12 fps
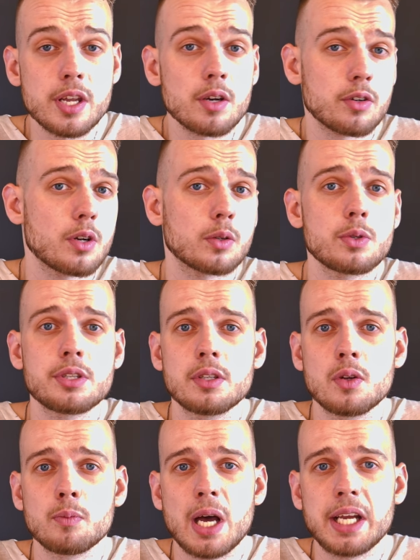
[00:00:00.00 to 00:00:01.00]
here you're losing
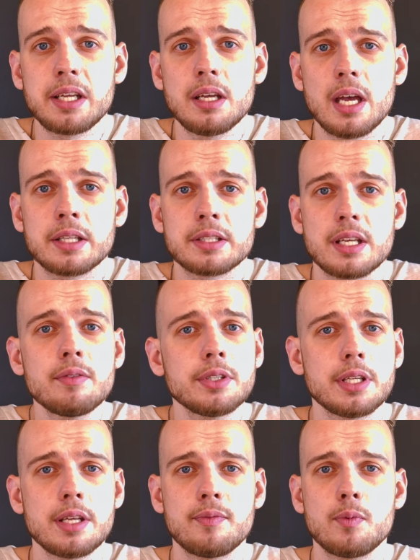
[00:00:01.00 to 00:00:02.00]
no money, and
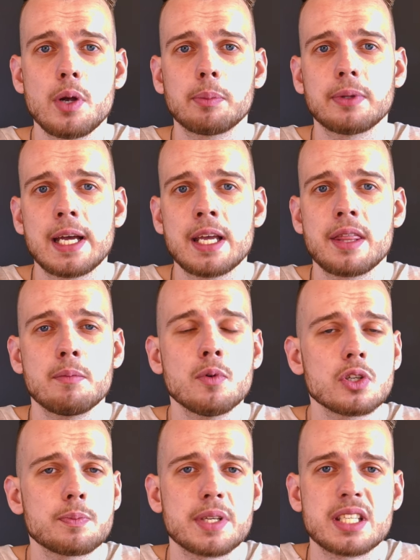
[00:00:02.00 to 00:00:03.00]
even if we apply the
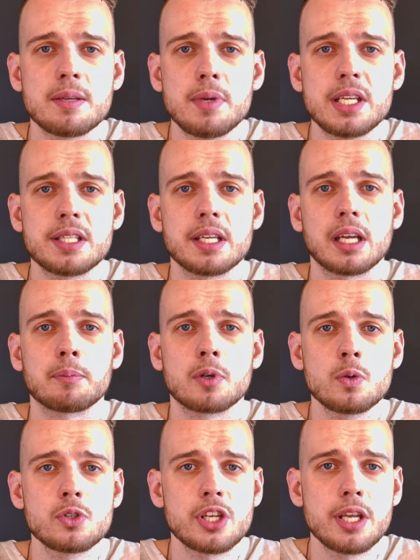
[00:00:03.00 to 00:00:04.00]
most pessimistic
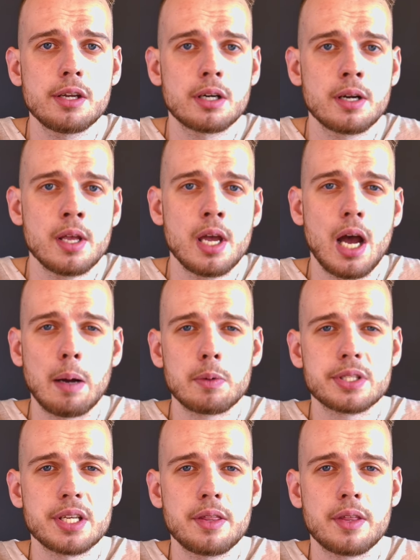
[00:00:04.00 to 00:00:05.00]
approach here, I
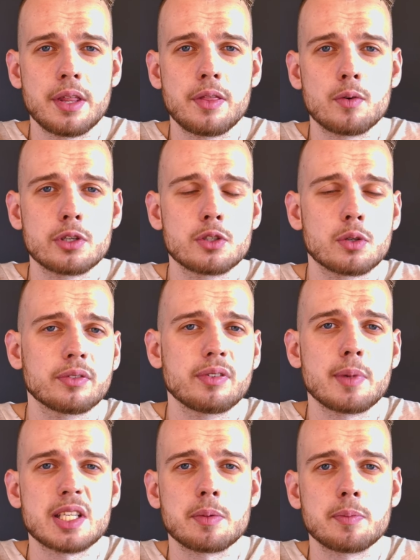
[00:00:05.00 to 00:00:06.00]
would say that the return of
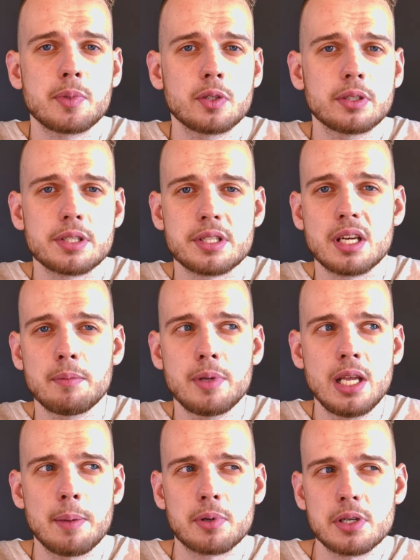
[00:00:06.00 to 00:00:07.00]
investment period is going to
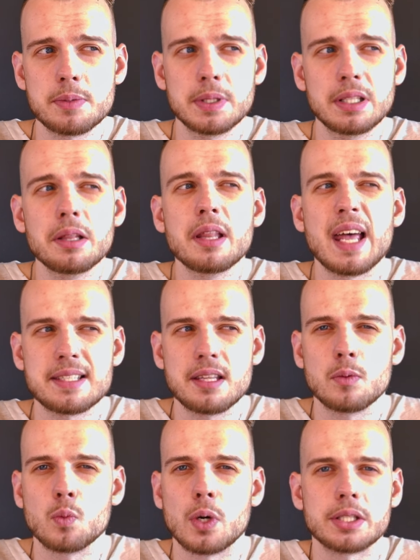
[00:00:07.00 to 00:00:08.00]
be approximately less
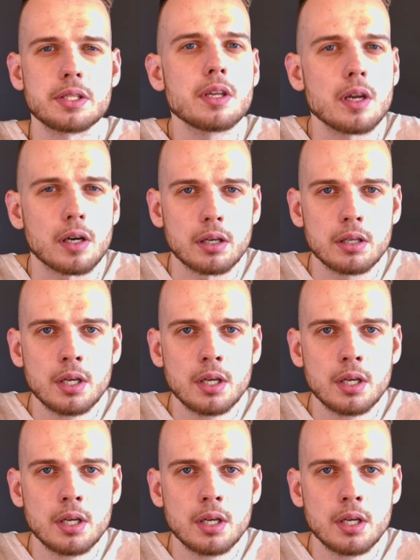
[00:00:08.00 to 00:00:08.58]
than 1 year.